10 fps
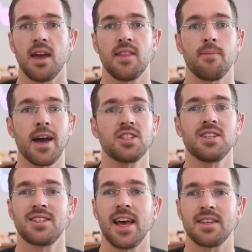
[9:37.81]
and the
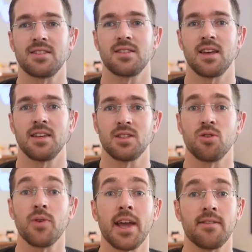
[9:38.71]
matching tests as an
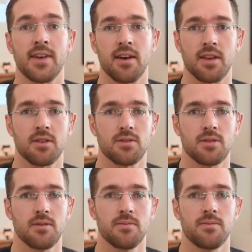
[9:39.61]
array of values.